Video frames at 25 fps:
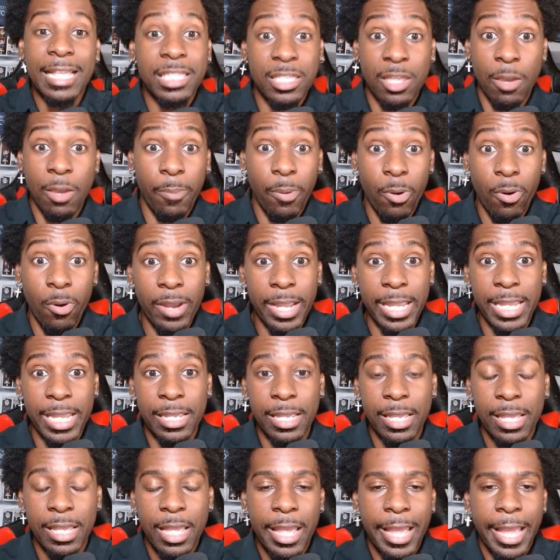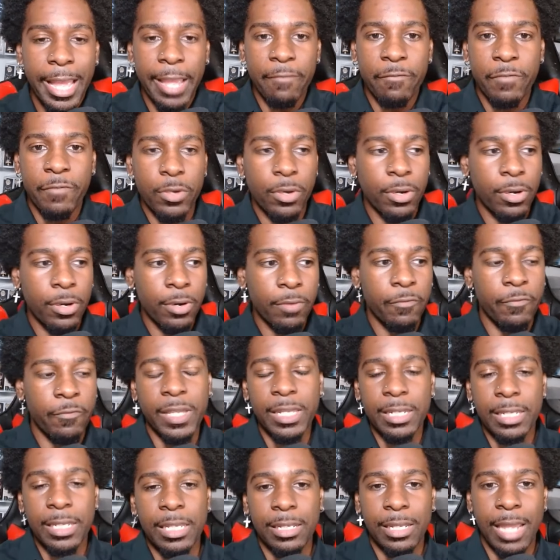the point. If you're
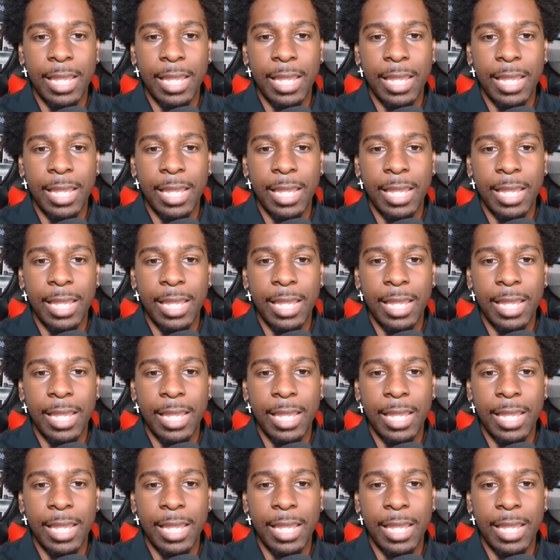feeling